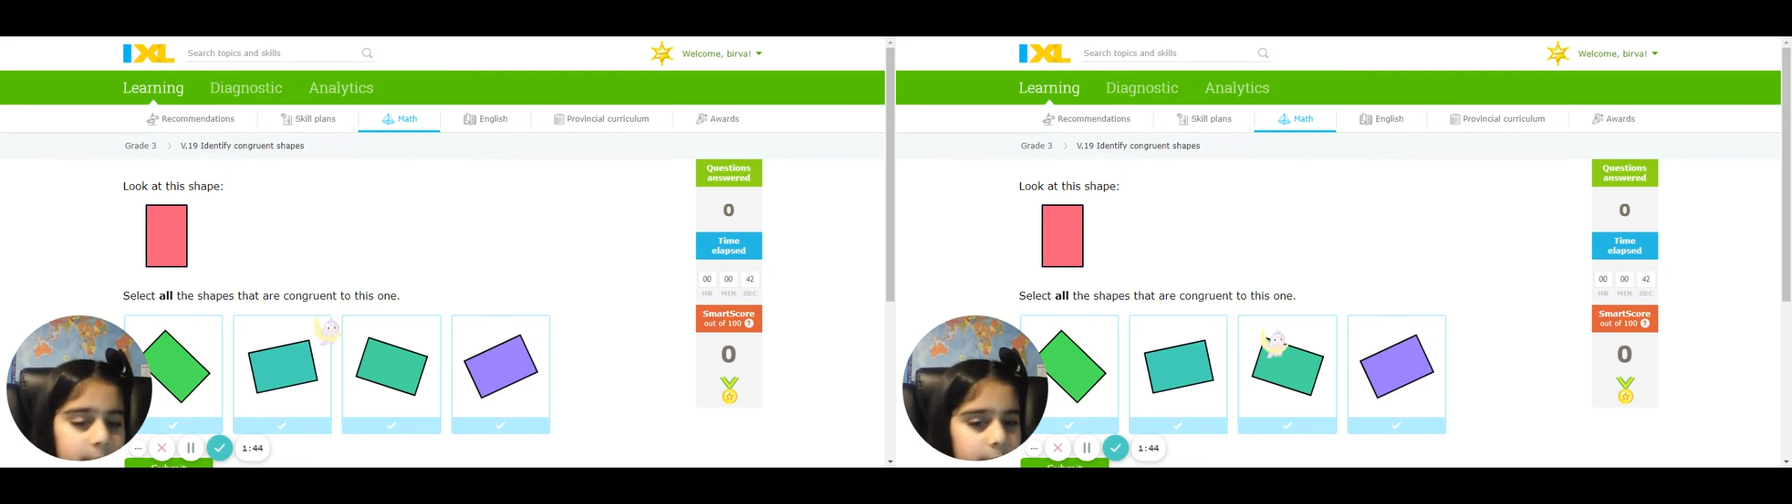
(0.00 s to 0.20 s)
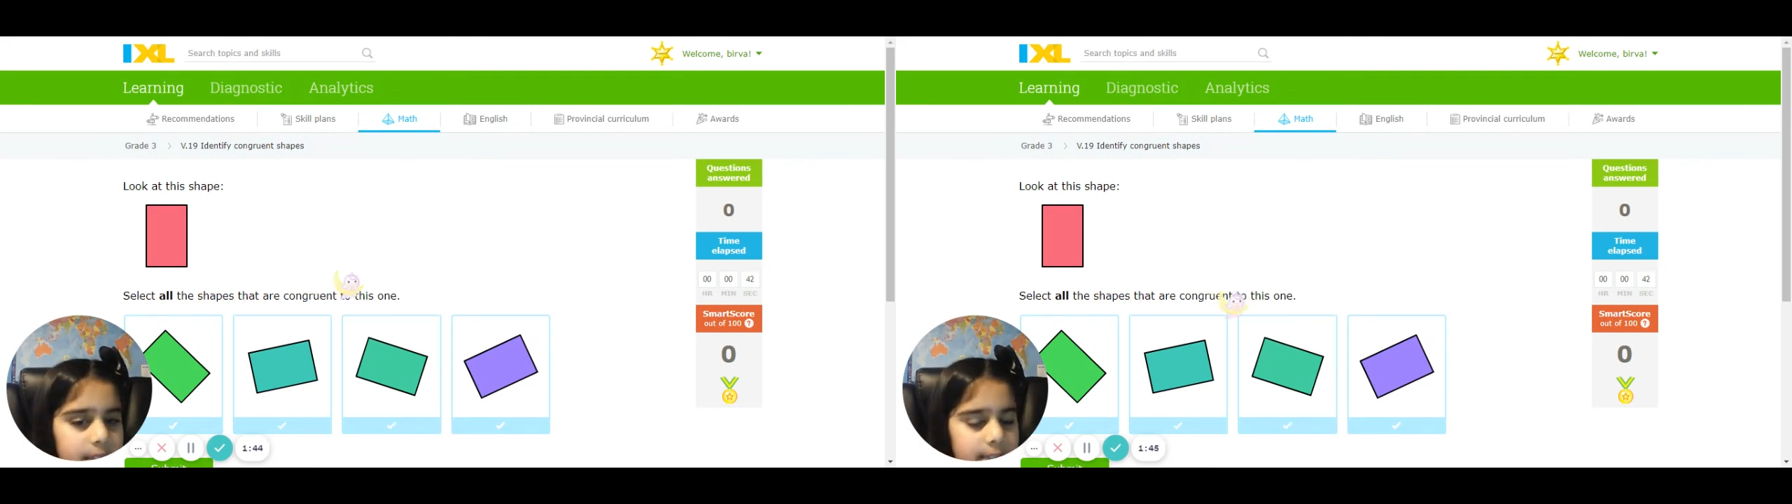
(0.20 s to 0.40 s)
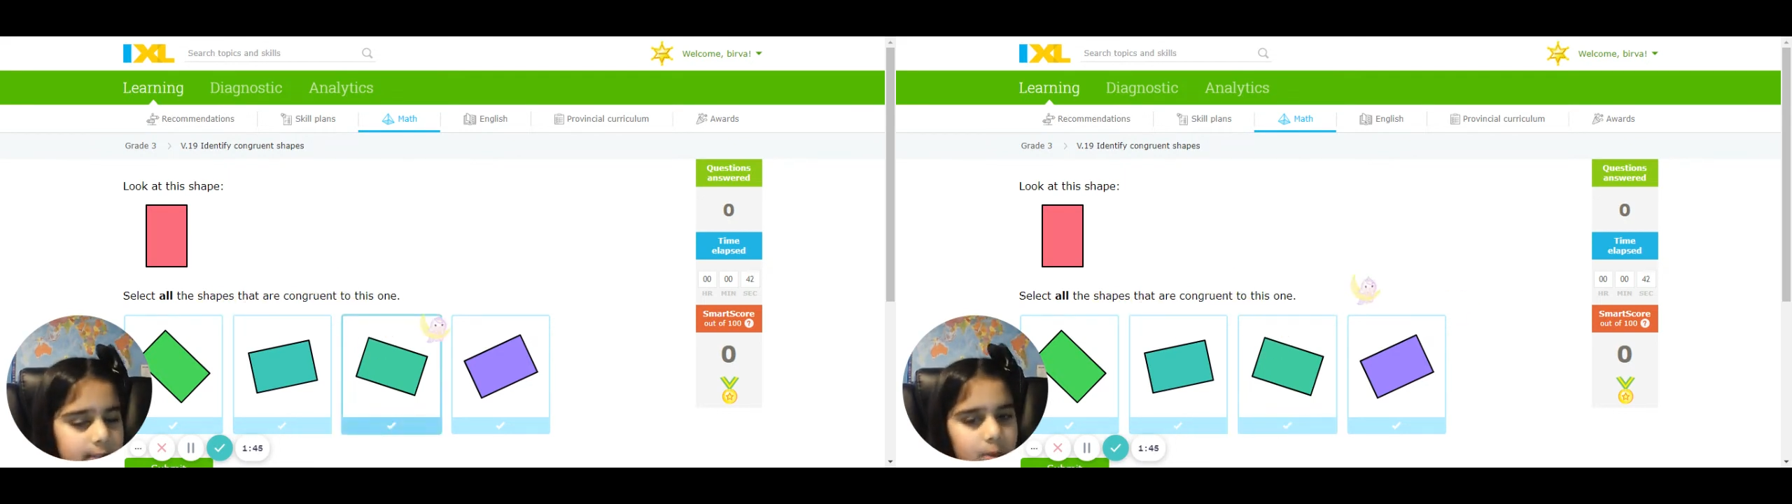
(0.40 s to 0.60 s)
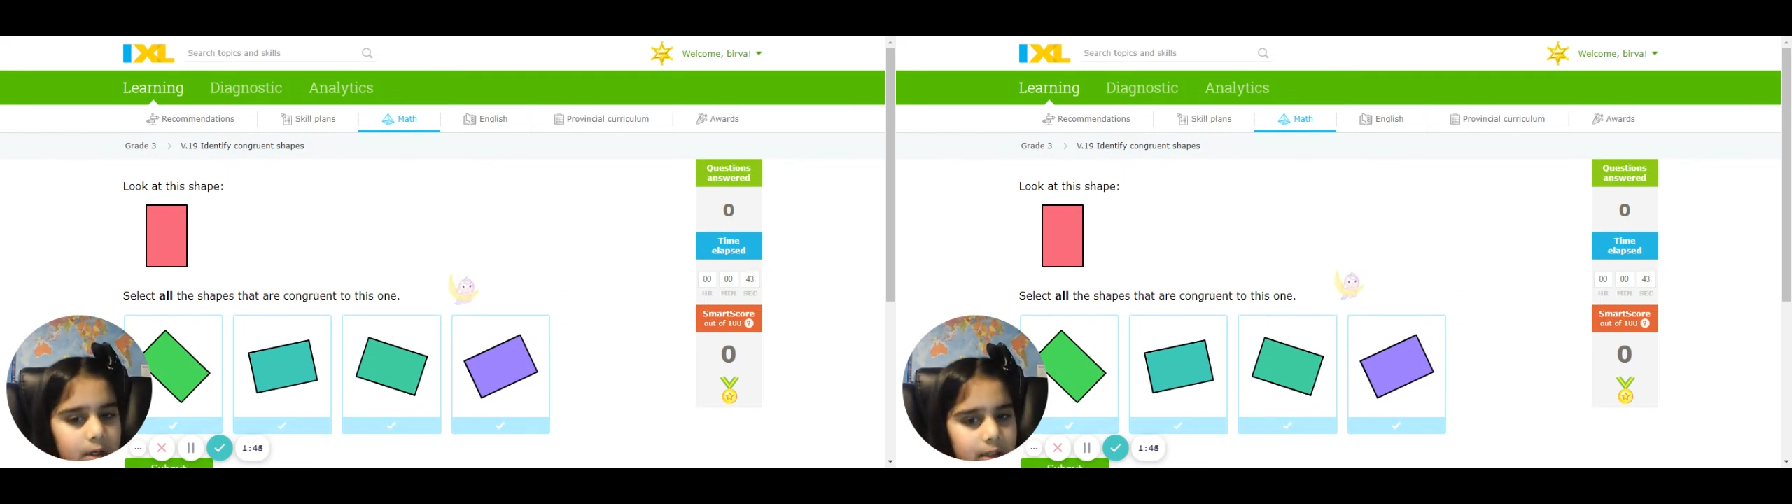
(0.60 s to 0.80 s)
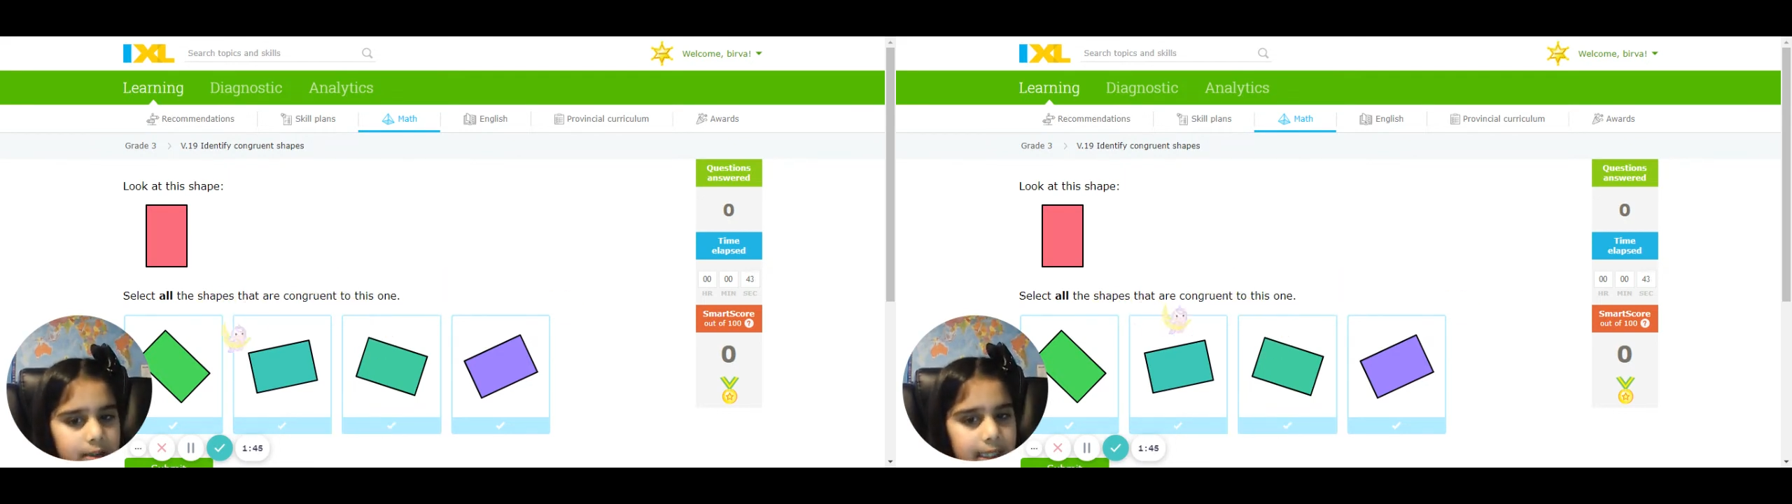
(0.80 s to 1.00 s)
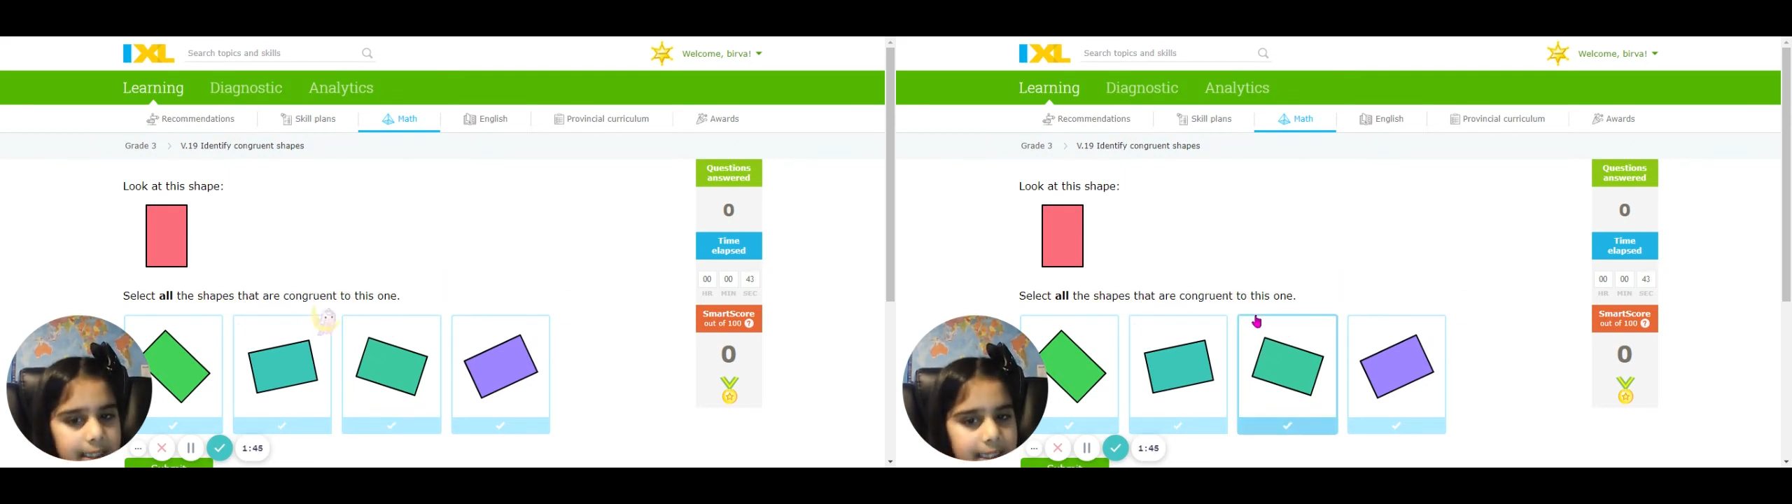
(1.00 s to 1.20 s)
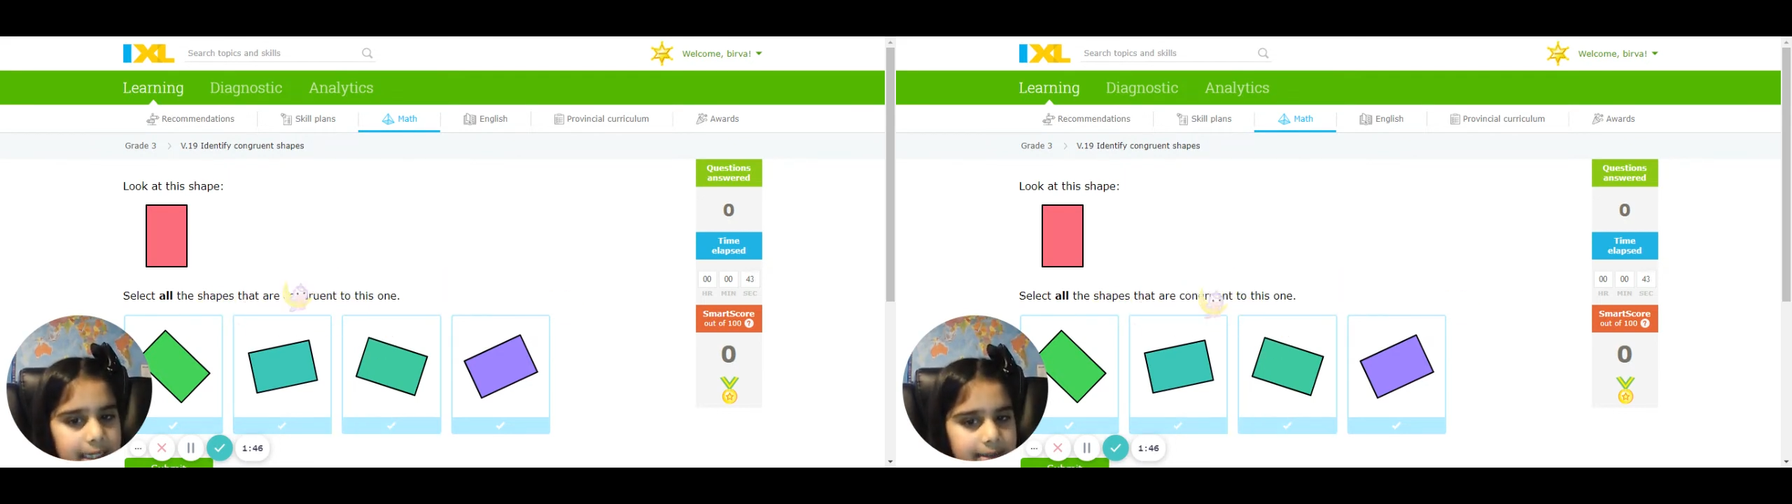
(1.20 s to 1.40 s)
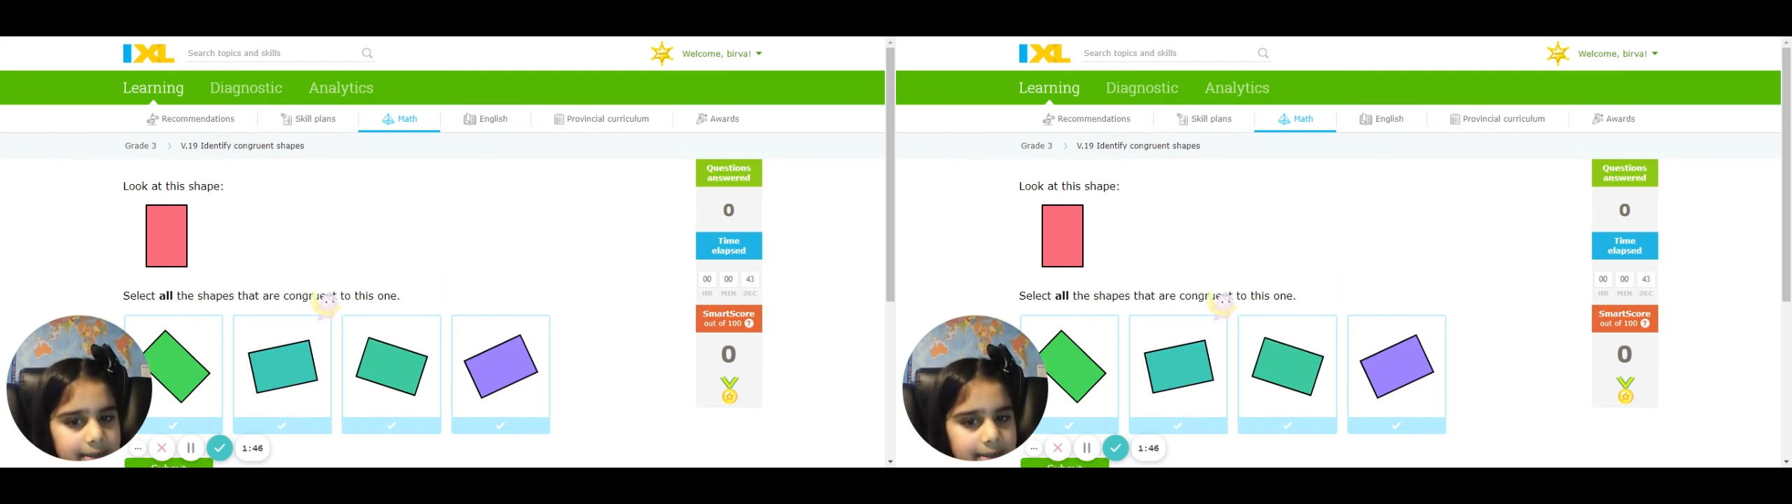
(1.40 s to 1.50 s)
to this one, like